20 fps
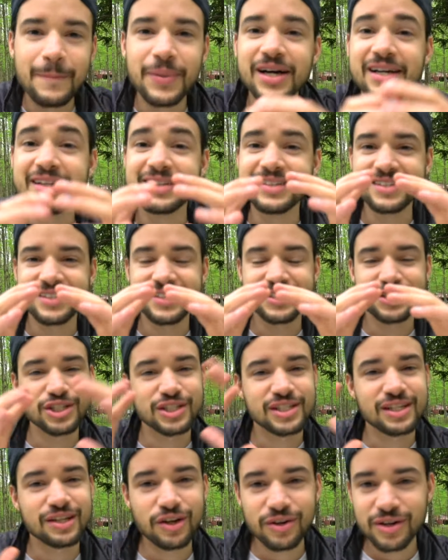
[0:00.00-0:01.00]
But this is
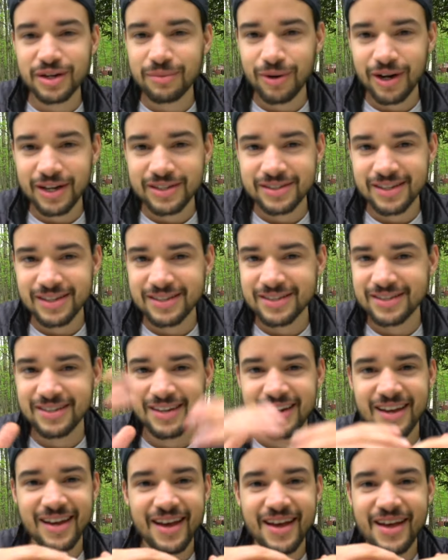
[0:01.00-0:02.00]
just a learning process.
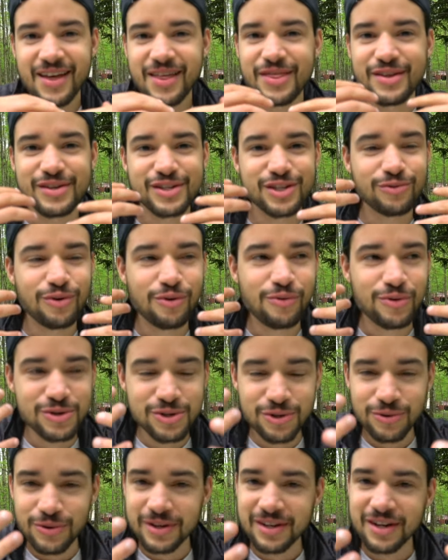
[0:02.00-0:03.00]
This is what we're
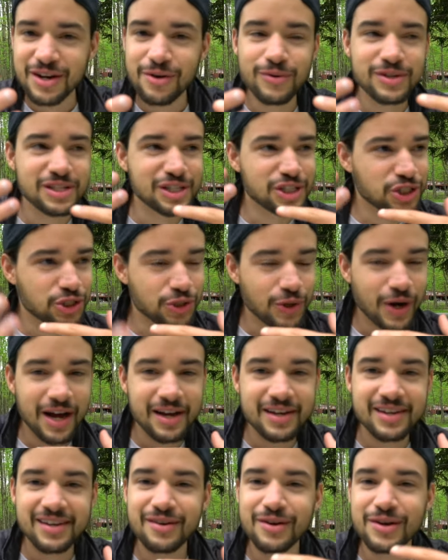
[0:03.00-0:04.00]
doing here. We're just
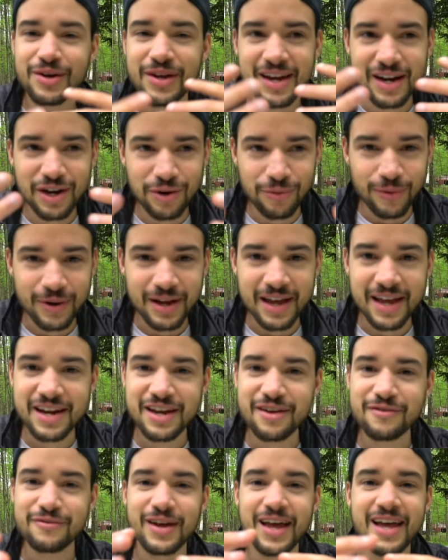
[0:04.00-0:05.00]
trying, getting
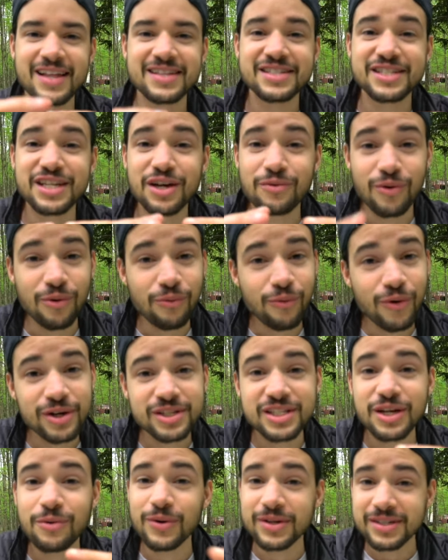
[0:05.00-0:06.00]
creative, and seeing what
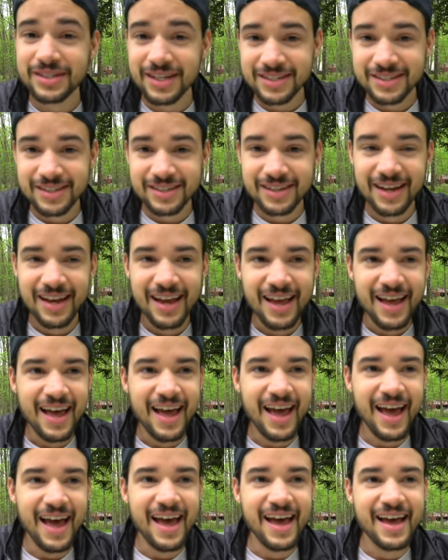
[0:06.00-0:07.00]
works and what doesn't
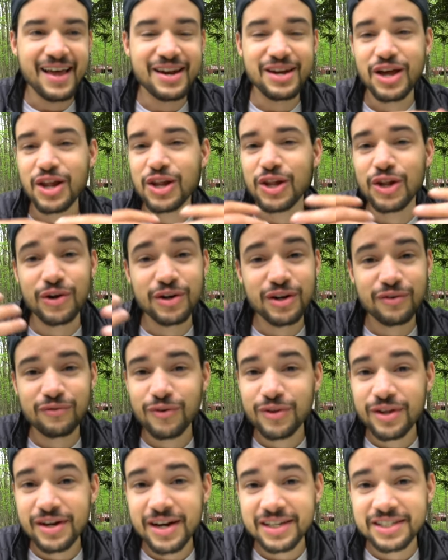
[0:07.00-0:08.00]
and learning
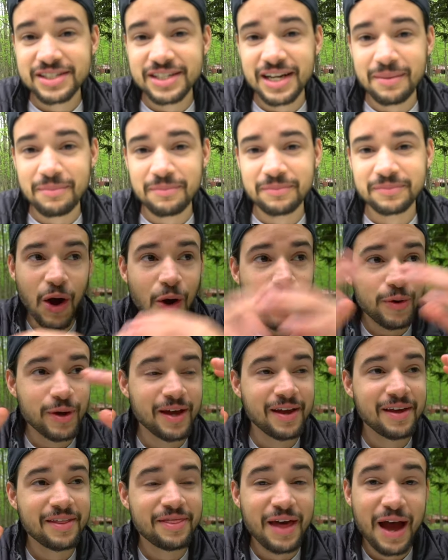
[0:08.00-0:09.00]
for the next time.
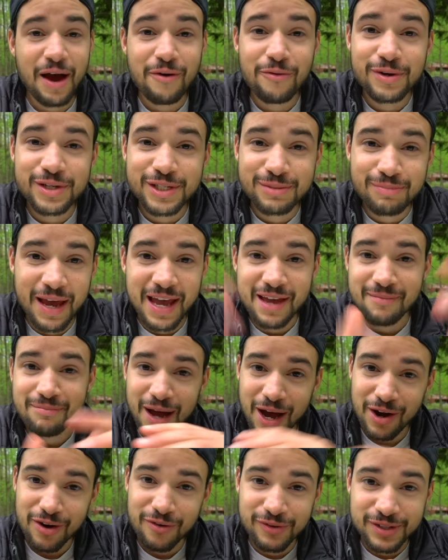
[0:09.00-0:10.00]
Okay, that was paint
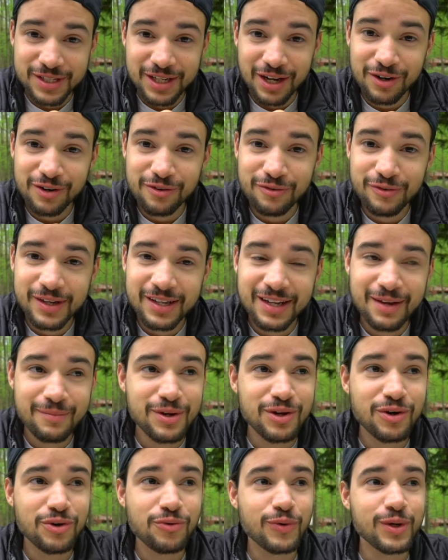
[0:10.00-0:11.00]
powder photography. Let
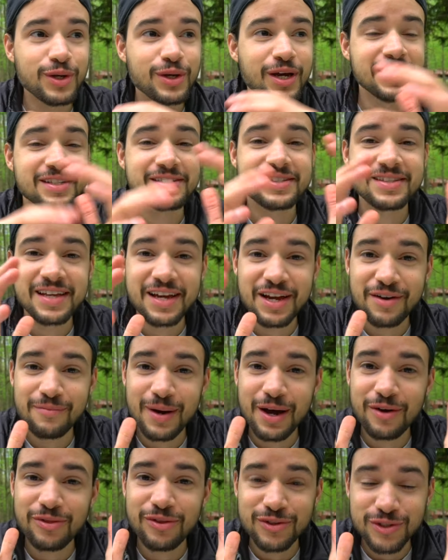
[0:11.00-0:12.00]
me know what you guys think
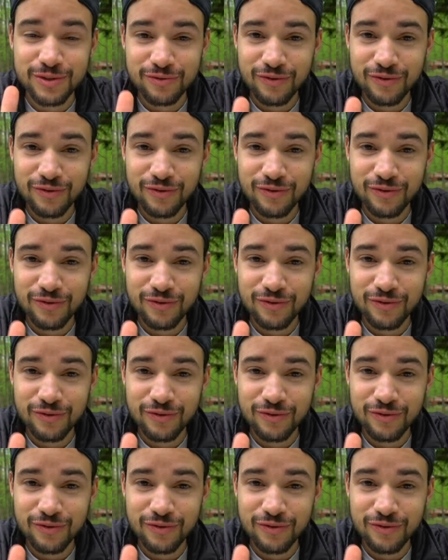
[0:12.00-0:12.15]
about those